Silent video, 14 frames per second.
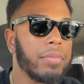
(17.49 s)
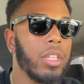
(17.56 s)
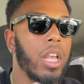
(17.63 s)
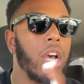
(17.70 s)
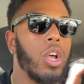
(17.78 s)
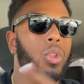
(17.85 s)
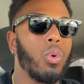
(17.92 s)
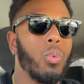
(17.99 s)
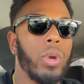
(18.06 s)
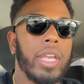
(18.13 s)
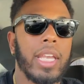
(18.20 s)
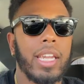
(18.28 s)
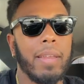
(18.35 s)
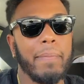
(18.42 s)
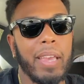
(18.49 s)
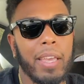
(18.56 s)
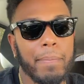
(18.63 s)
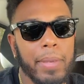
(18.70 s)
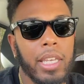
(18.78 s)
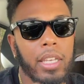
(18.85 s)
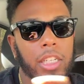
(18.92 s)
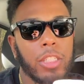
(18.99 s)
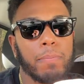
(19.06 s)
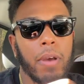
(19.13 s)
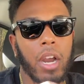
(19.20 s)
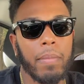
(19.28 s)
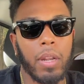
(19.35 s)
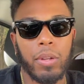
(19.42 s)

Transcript: the other week and it made me inspire me